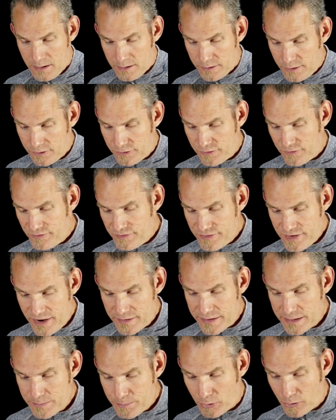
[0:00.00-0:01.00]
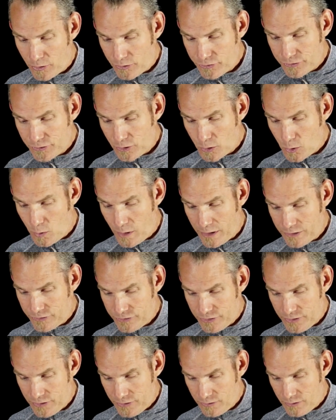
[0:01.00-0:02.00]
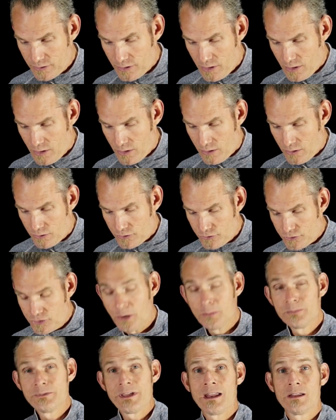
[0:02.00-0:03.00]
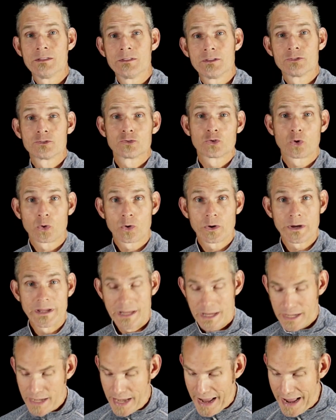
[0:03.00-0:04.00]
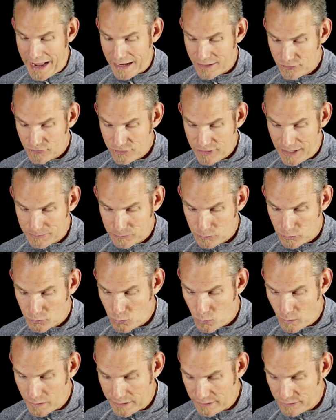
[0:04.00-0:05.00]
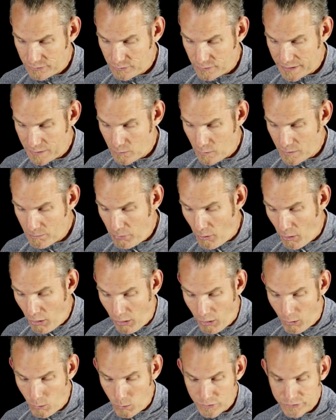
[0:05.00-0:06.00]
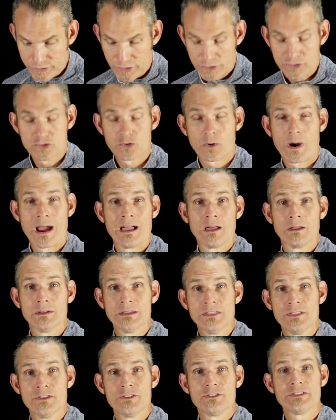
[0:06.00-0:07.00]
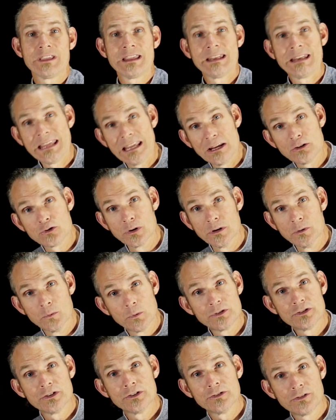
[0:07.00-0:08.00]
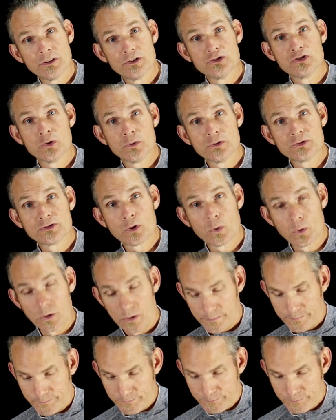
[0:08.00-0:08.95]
This very personal question jumped out of the story in Acts chapter 23 when Paul was on trial in the Sanhedrin, which is the Jewish court.